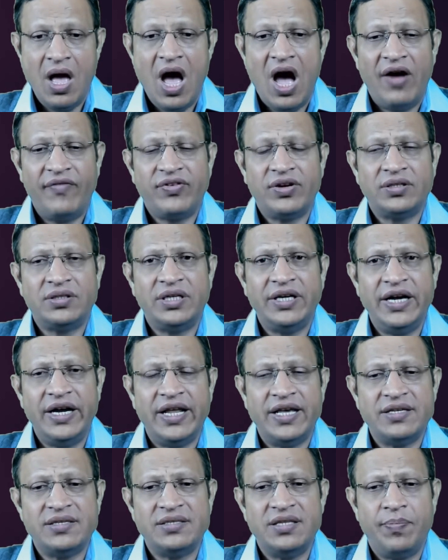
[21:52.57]
After 3
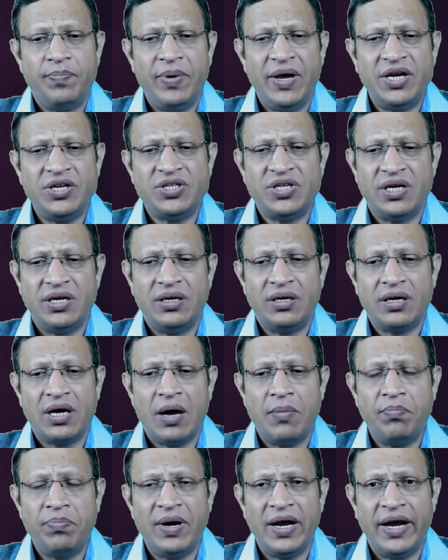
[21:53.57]
days, the patient
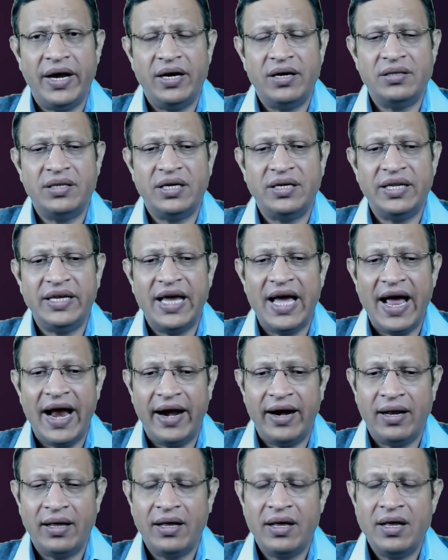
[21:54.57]
complained that he
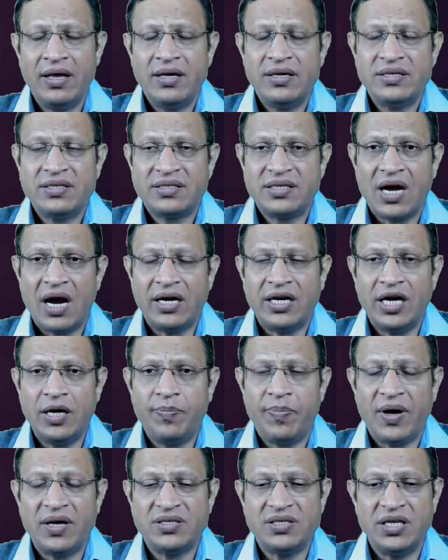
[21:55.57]
had started
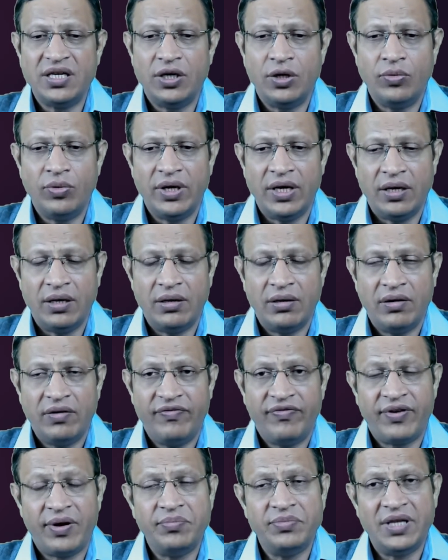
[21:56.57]
passing urine
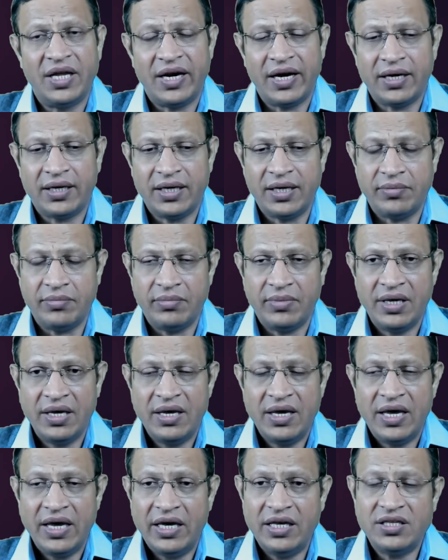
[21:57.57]
from the rectum
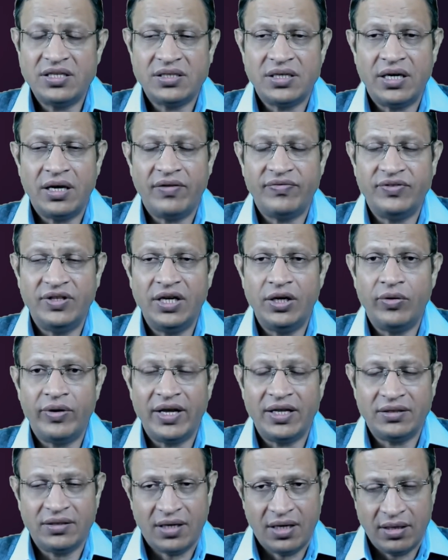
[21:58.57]
instead of the
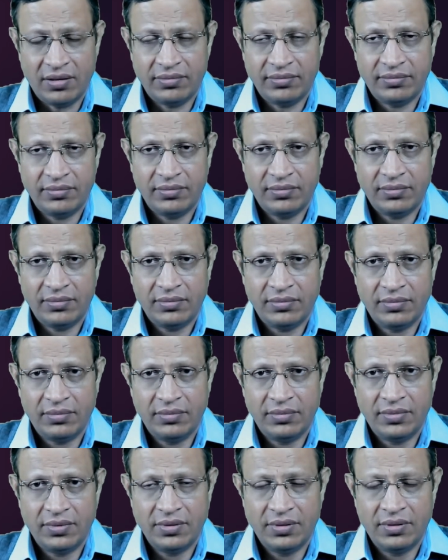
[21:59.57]
urethra.
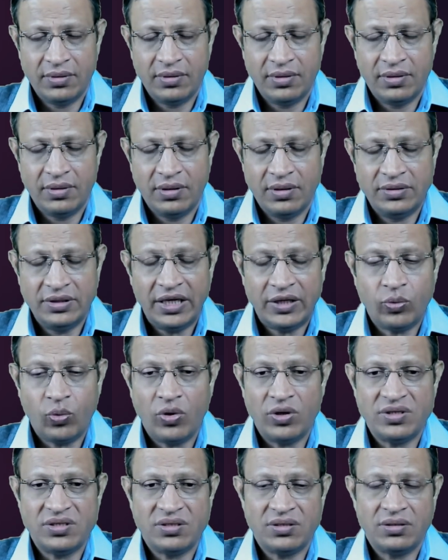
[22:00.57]
That
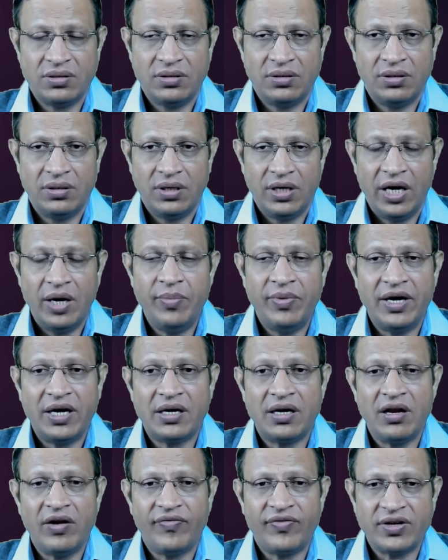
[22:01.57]
was
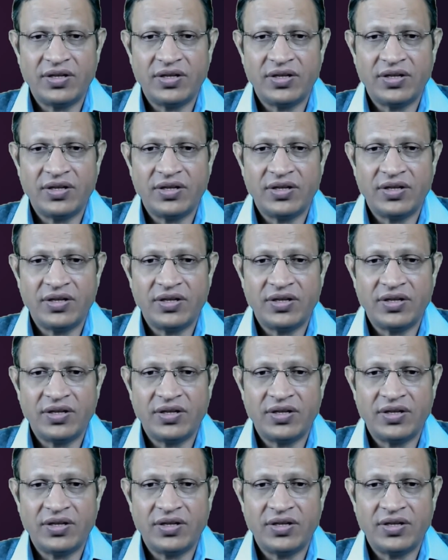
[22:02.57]
immediately after